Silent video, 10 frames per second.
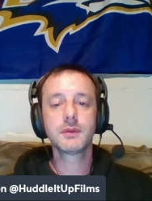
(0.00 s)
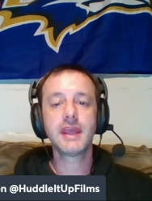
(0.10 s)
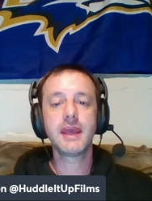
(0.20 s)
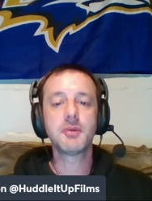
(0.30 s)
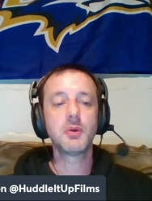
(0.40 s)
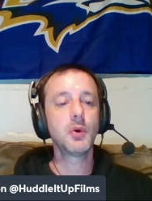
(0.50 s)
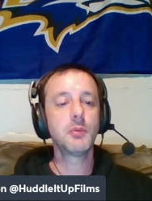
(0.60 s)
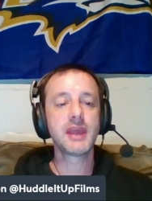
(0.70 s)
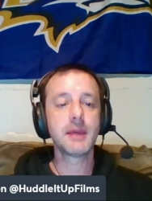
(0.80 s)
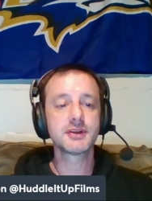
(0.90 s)
Yeah, but we'll
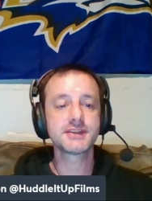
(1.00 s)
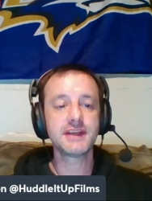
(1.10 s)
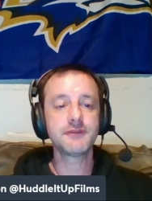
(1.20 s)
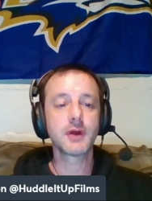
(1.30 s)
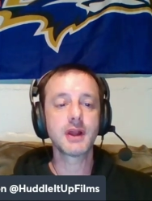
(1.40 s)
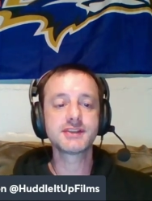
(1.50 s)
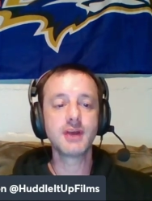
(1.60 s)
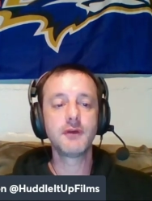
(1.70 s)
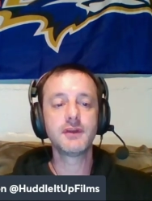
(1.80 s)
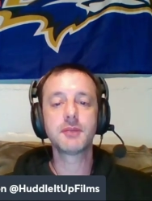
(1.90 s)
be able to see for
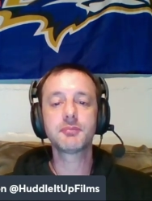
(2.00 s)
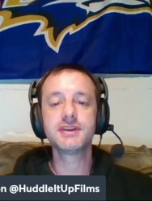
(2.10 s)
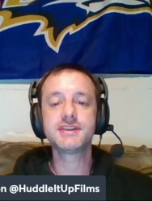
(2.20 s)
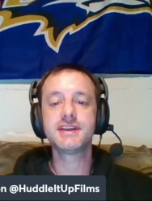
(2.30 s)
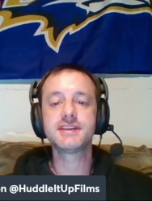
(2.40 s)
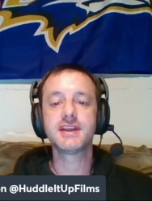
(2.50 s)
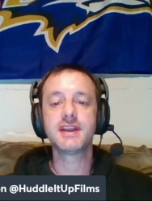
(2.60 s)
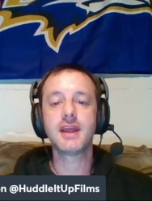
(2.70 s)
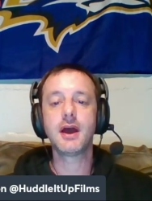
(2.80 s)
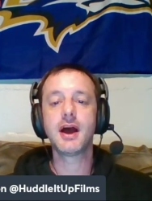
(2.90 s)
ourselves in the
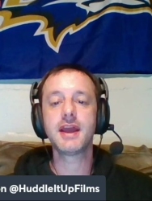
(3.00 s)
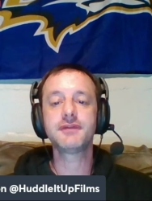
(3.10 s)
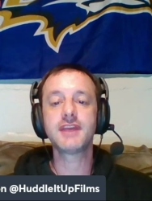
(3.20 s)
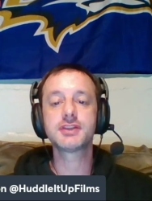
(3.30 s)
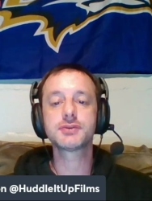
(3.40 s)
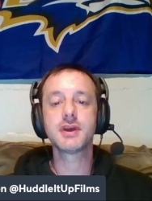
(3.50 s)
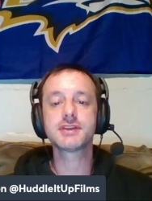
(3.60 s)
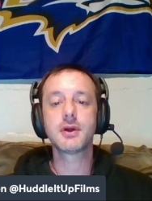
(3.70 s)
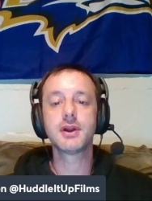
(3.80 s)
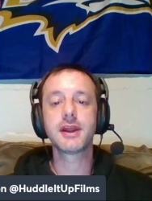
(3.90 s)
preseason uh, if they trust
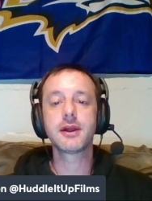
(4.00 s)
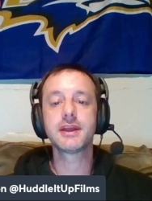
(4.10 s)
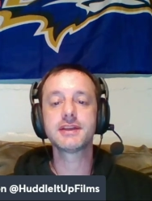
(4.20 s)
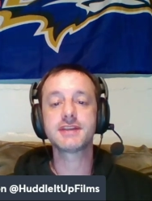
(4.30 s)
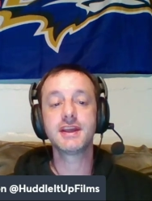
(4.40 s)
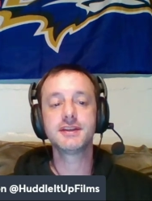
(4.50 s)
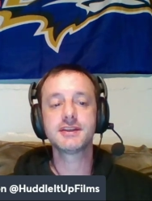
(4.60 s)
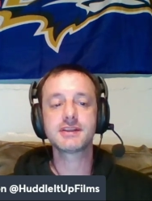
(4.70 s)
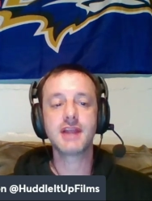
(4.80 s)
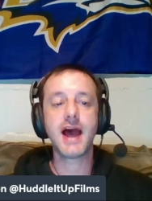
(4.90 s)
Ardarius in the
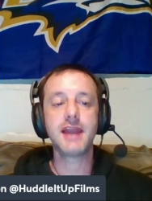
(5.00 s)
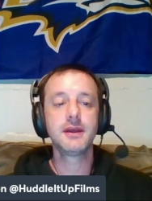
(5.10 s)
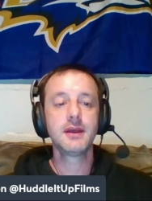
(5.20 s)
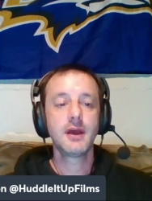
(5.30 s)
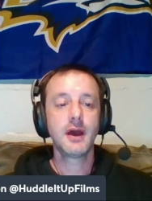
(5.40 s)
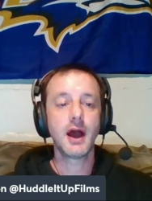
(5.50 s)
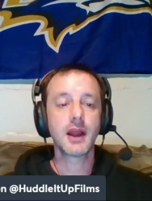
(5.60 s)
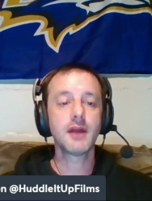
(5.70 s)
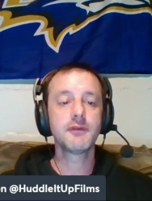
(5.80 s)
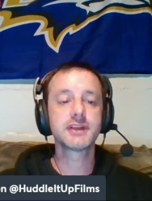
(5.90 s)
slot. Uh,
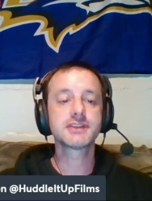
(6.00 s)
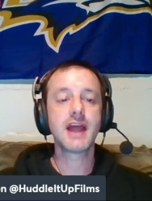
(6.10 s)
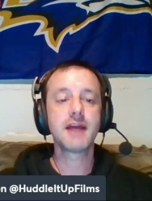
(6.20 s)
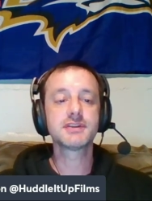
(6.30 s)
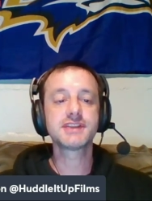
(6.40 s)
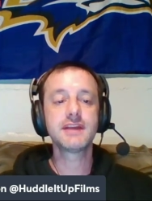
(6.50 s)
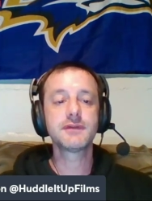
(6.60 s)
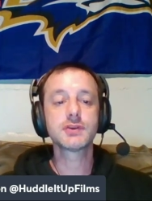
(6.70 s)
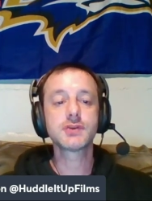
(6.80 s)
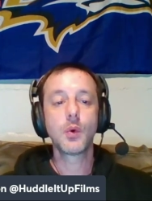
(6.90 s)
covering slot
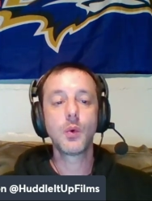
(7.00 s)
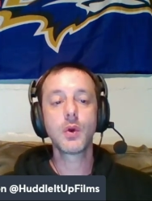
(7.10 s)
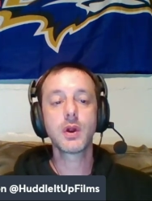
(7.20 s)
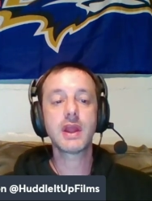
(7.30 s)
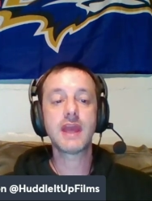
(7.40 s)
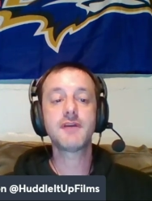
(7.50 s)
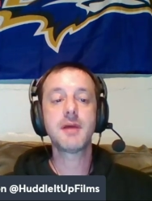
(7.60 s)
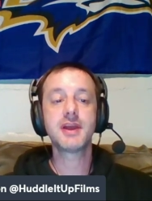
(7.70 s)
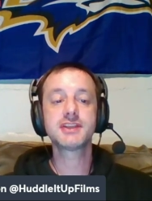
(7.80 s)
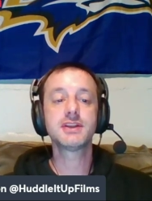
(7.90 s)
receivers, or if I
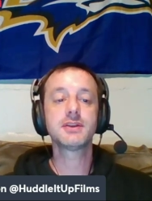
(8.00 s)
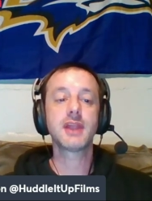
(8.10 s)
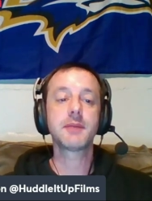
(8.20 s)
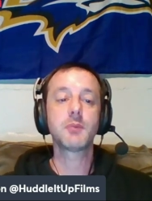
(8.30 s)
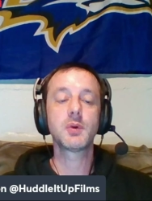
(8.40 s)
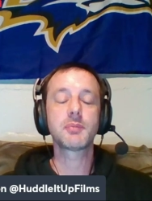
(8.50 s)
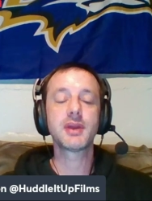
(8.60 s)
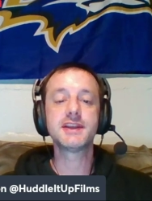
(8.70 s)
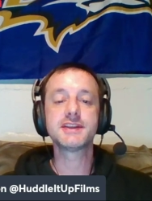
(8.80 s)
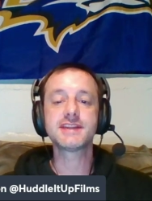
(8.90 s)
mentioned like with
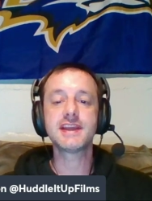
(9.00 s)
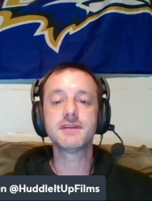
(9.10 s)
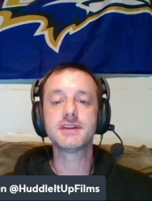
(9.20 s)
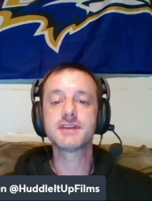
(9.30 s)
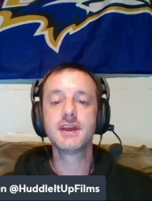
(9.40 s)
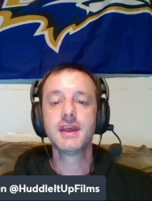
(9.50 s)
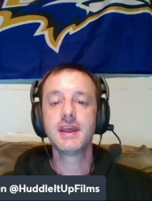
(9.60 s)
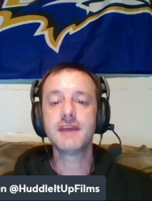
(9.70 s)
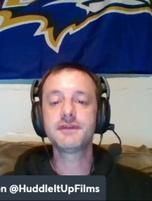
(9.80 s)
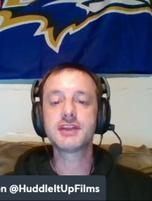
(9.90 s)
Brandon Stephens,
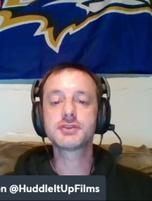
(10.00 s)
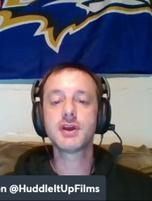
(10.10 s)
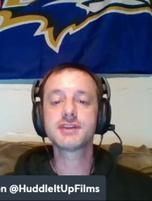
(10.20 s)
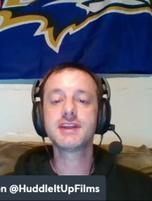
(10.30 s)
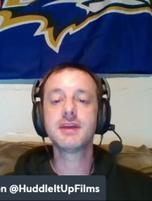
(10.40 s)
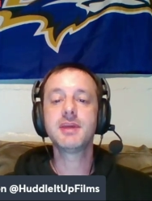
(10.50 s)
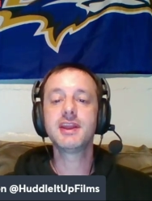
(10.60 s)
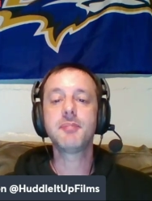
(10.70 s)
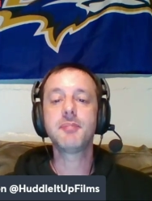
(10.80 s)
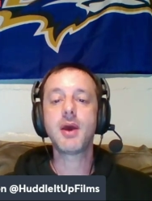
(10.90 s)
if they trust him in
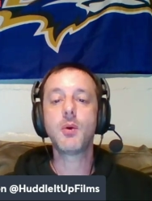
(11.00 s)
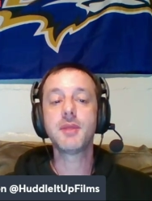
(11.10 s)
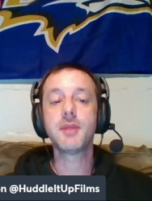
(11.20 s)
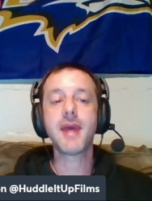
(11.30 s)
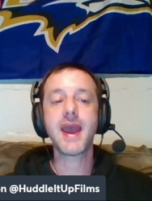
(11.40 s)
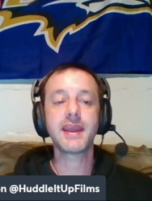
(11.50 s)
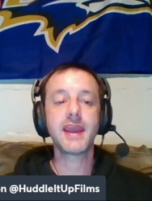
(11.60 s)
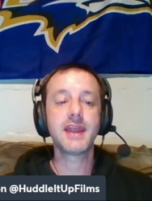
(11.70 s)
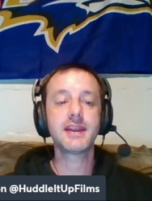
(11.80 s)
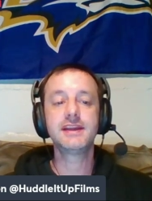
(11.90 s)
the bet on the back
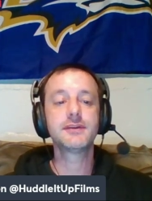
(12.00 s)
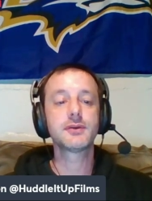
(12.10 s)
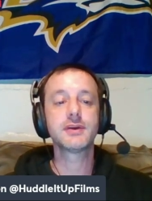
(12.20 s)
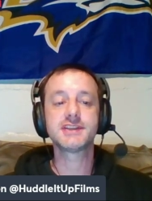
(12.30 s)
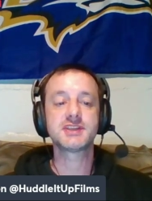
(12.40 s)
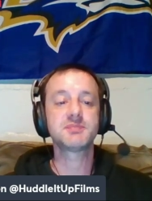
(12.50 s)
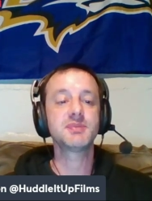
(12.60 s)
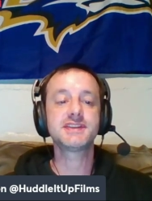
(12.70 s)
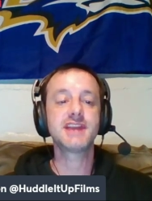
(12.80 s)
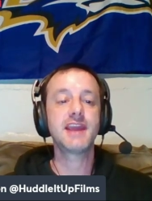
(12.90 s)
end, either as a
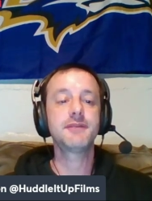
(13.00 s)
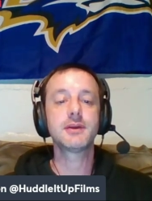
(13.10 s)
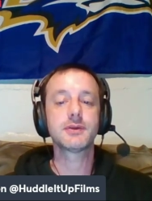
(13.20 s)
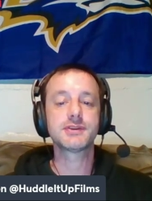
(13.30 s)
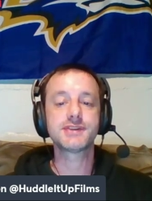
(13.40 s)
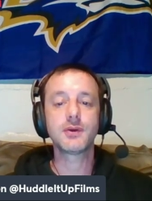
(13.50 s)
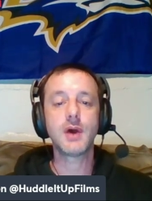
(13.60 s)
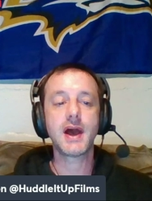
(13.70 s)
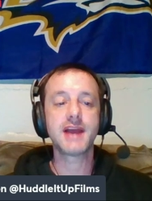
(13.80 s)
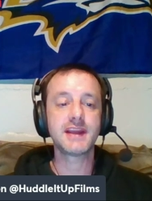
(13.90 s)
split safety or a single
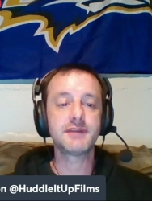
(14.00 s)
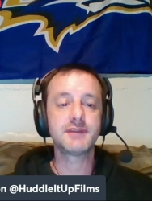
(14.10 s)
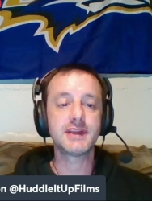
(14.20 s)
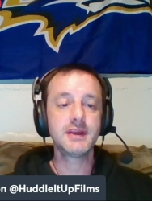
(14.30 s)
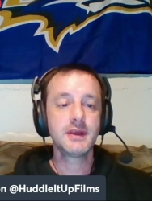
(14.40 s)
high safety,